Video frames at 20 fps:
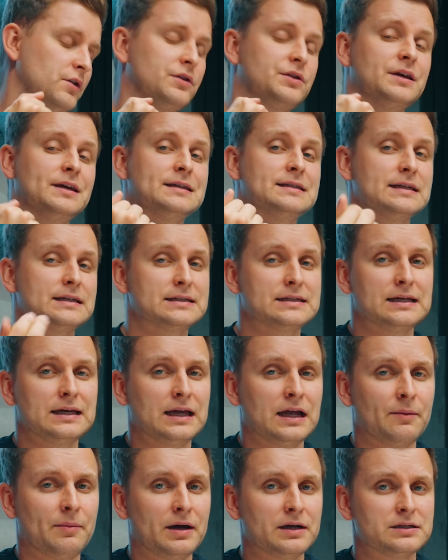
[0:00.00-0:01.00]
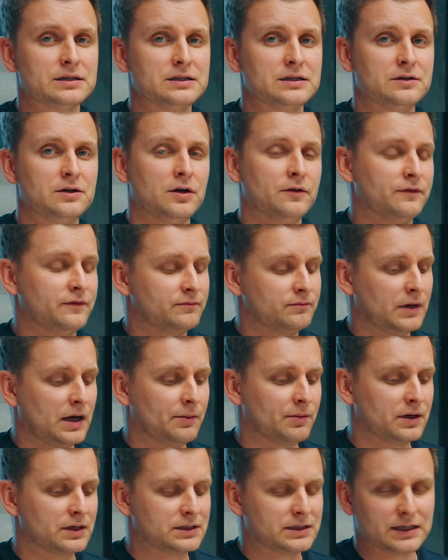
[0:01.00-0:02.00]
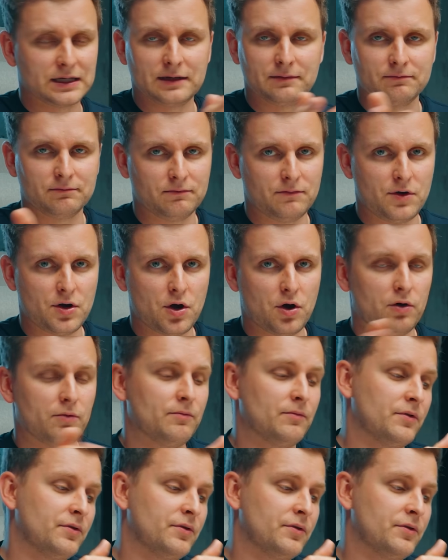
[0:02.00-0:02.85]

You think sixteen gigabytes is enough? I'm going to say no.